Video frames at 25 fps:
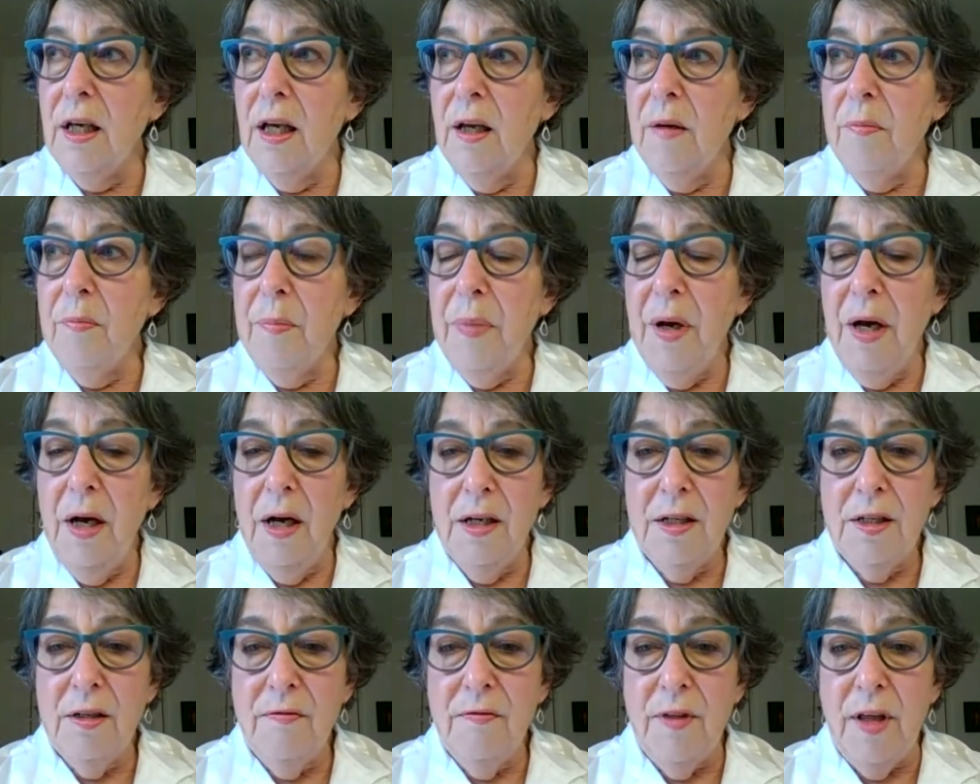And
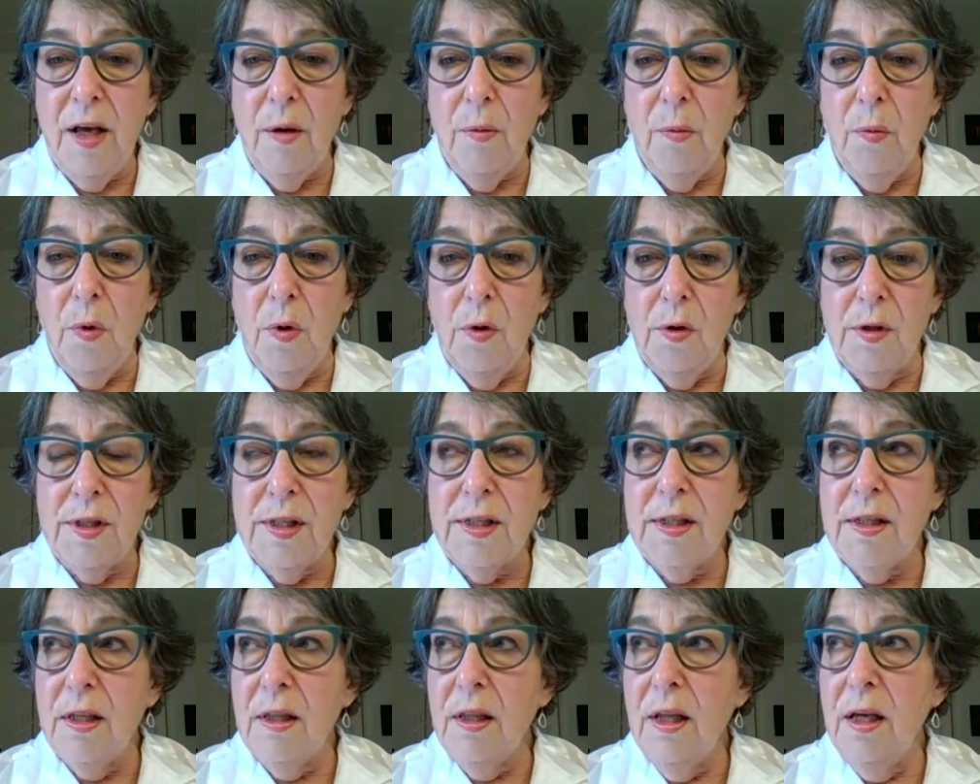part of that
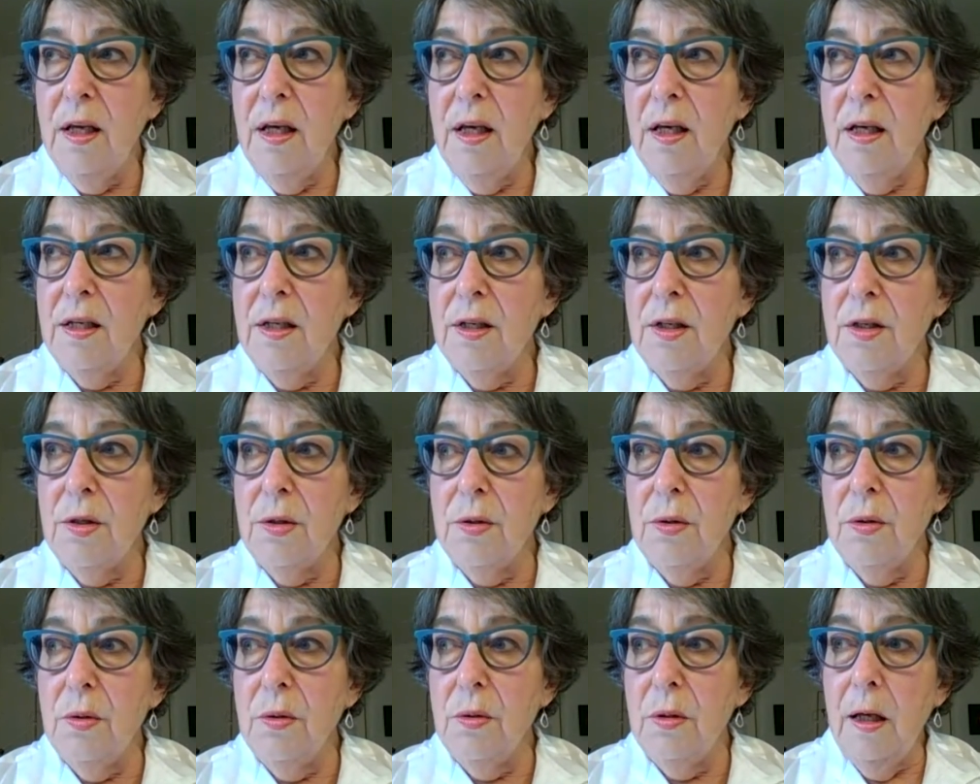was that they had
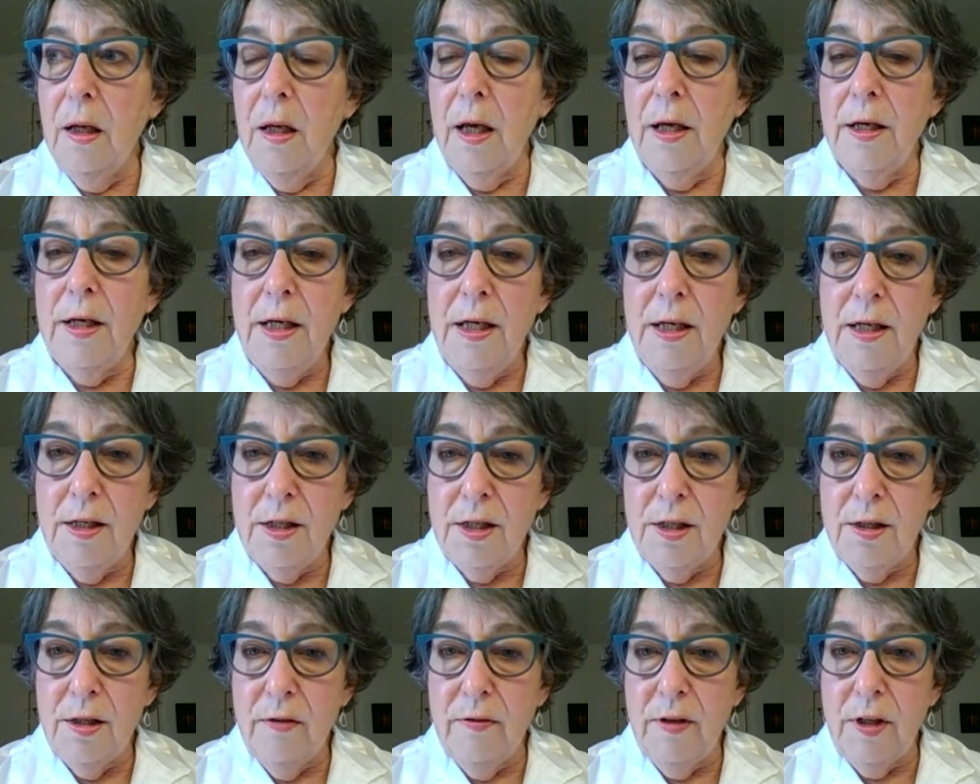to adhere
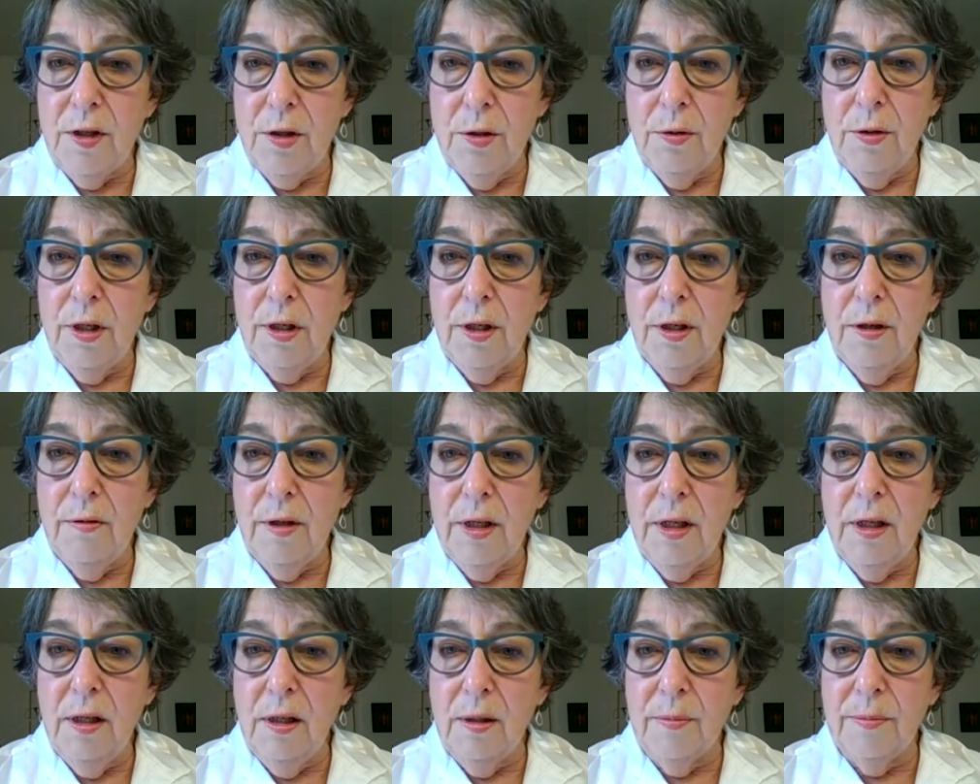to the Victorian
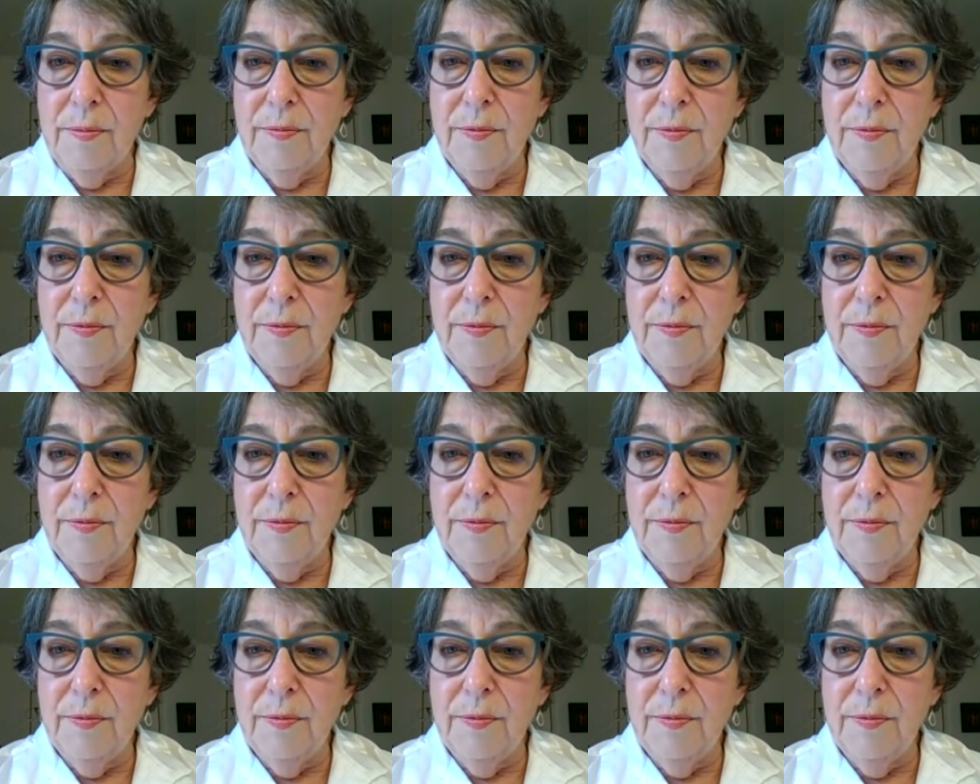curriculum.